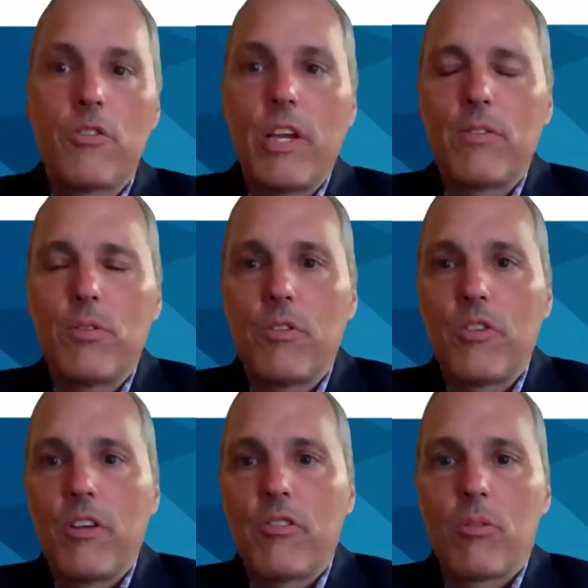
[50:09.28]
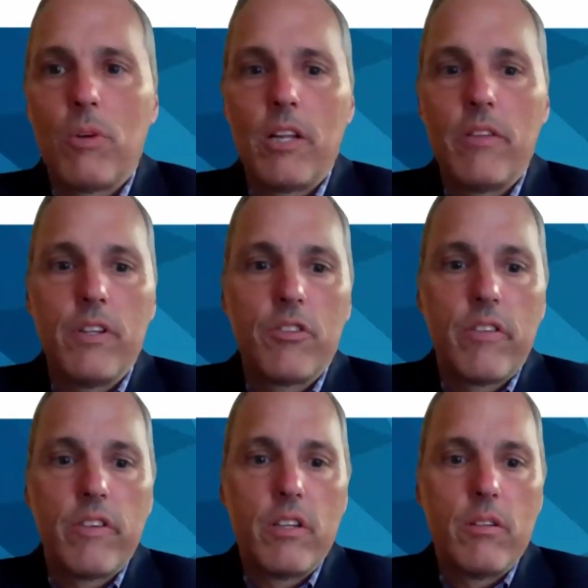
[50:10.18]
just have to assess the relevance
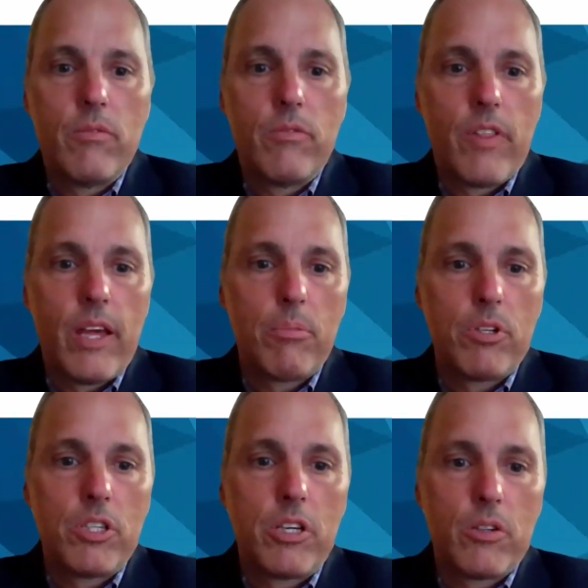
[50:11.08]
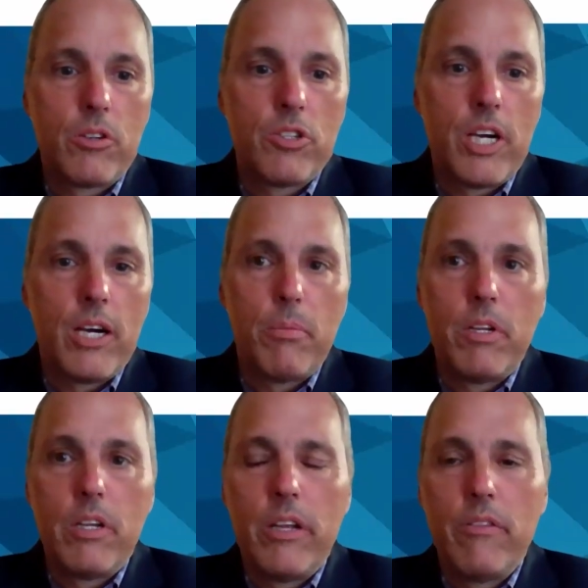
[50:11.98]
of it for that particular job,
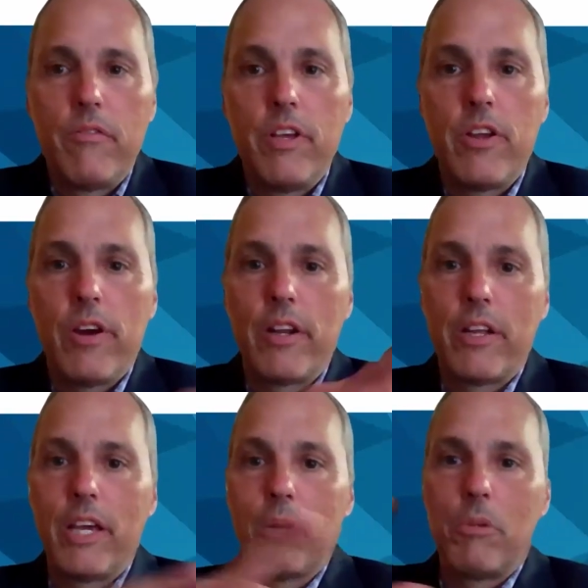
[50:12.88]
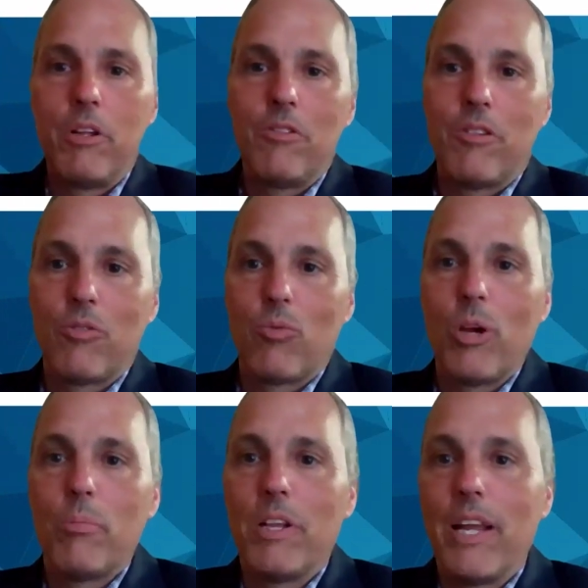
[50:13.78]
and figure out, again, I'm going to use this
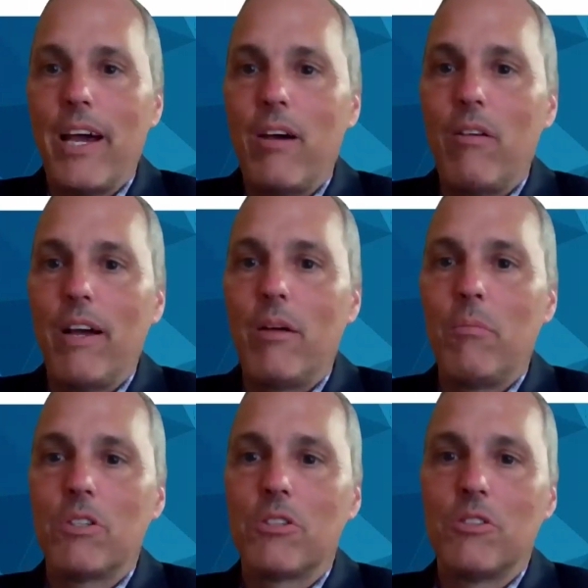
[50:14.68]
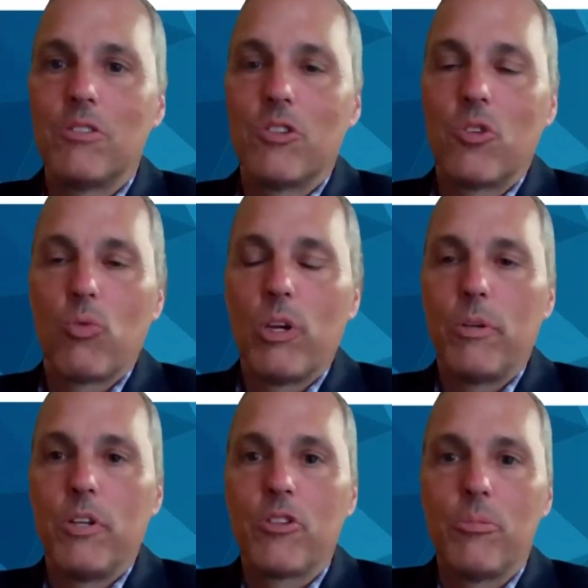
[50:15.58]
ribbon. How much does the
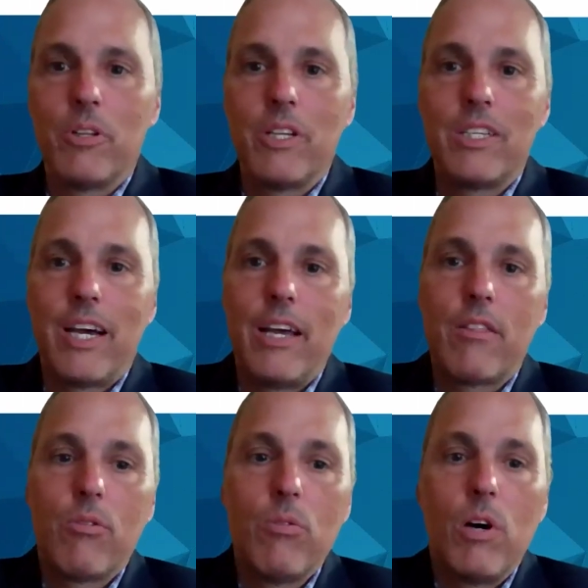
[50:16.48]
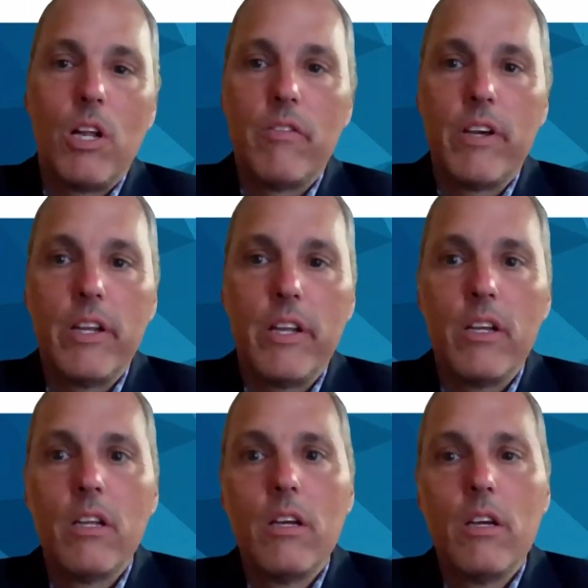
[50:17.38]
ribbon ultimately tie through all of it? And